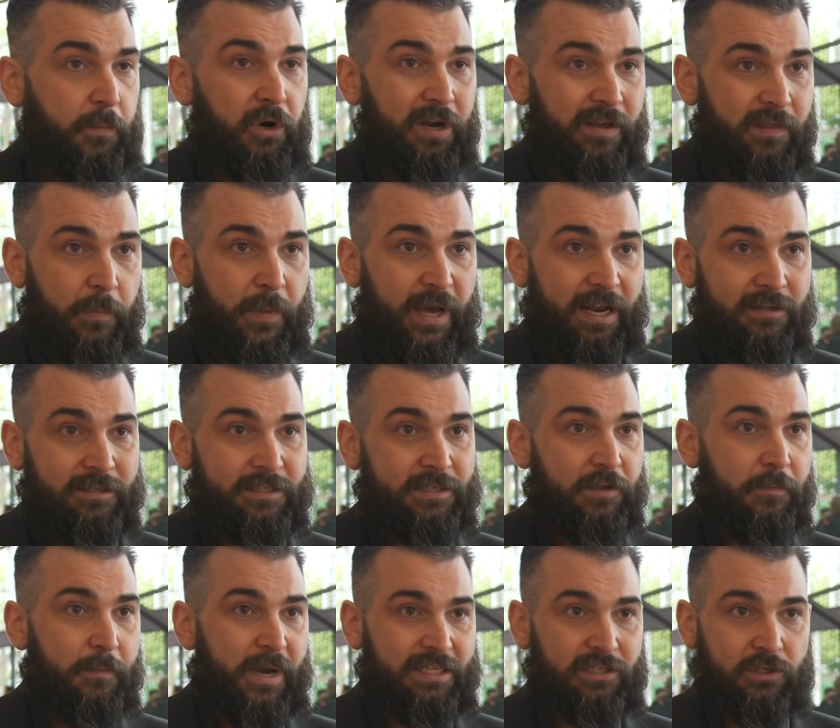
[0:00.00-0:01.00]
putting the pedal to
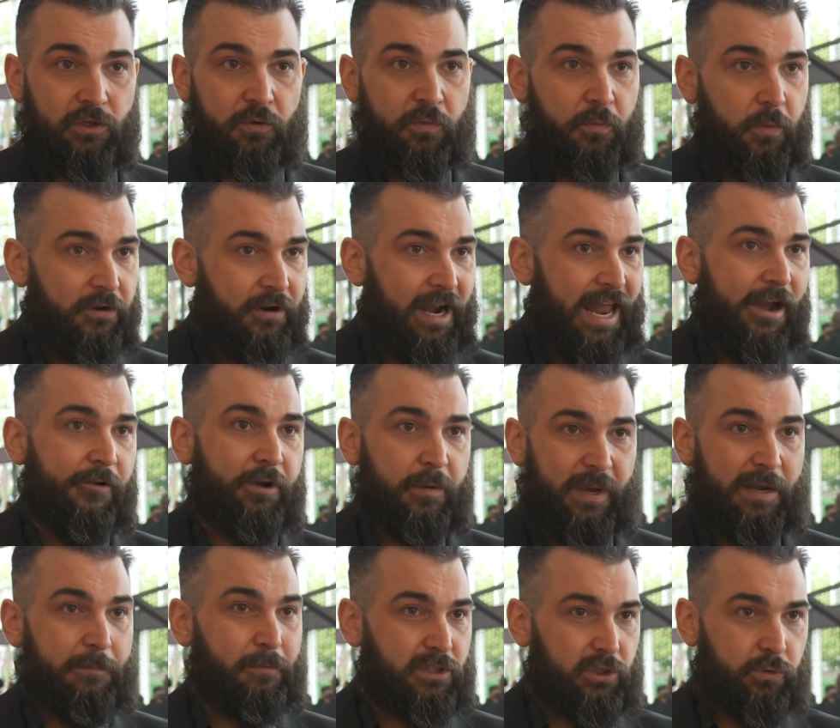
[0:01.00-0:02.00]
the metal and we're allowing
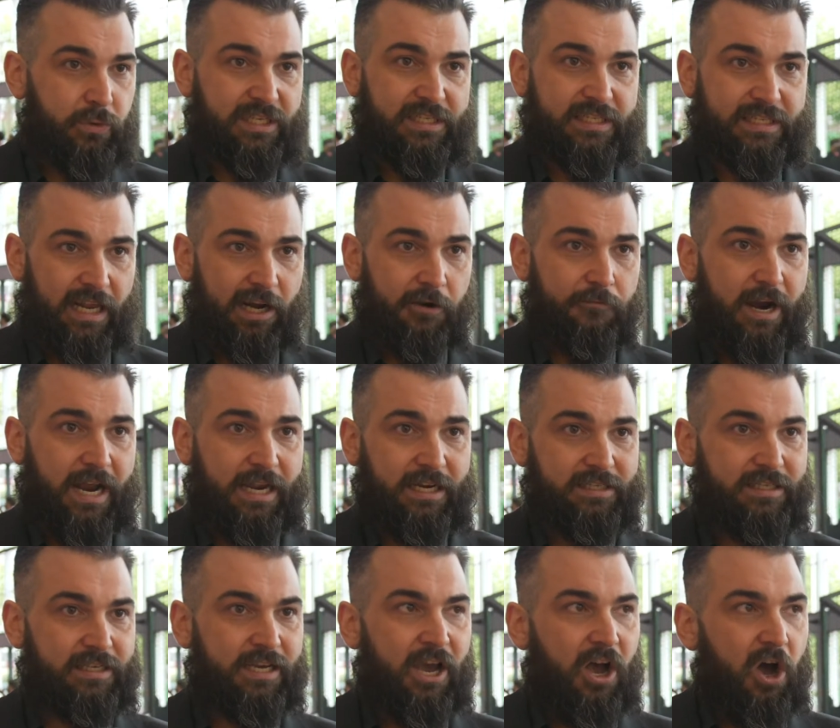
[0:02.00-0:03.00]
people to
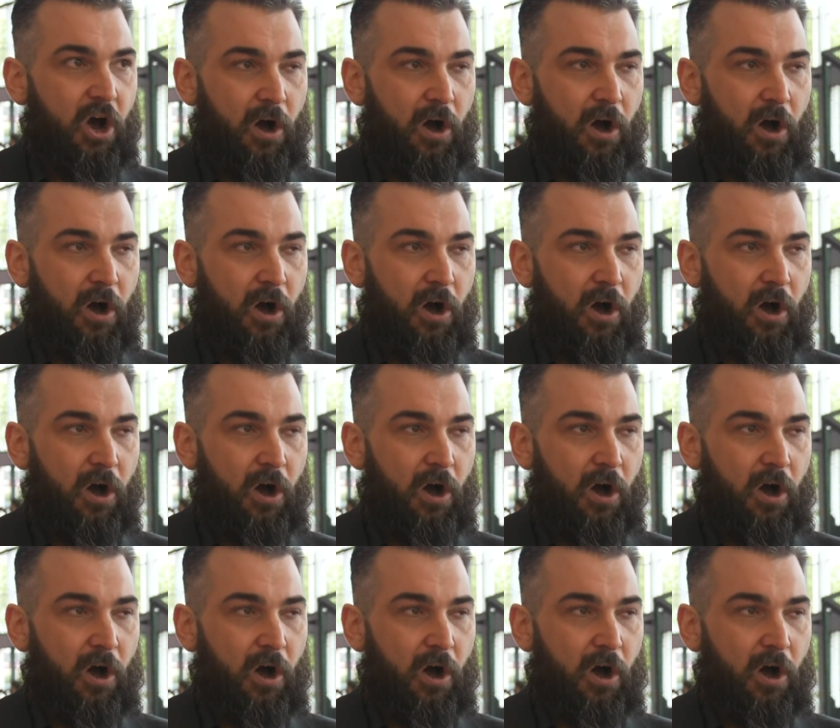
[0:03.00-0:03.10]
accelerate